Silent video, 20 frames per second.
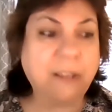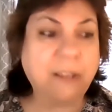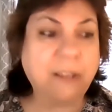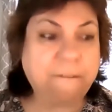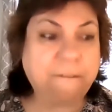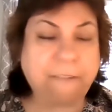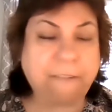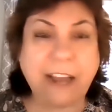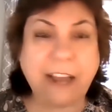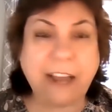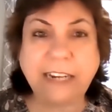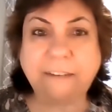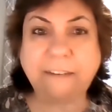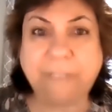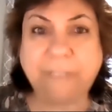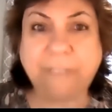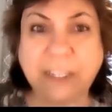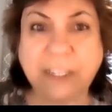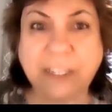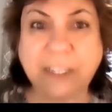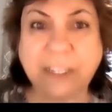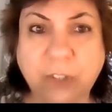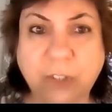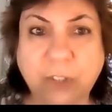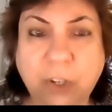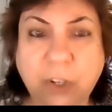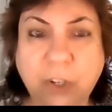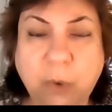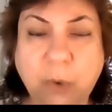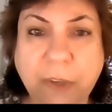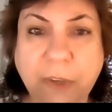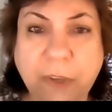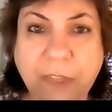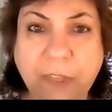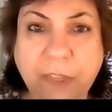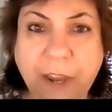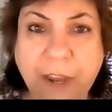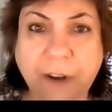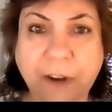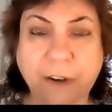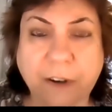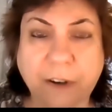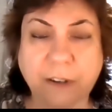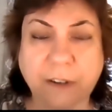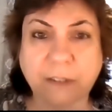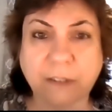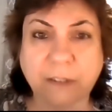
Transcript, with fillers: Find investors who are there.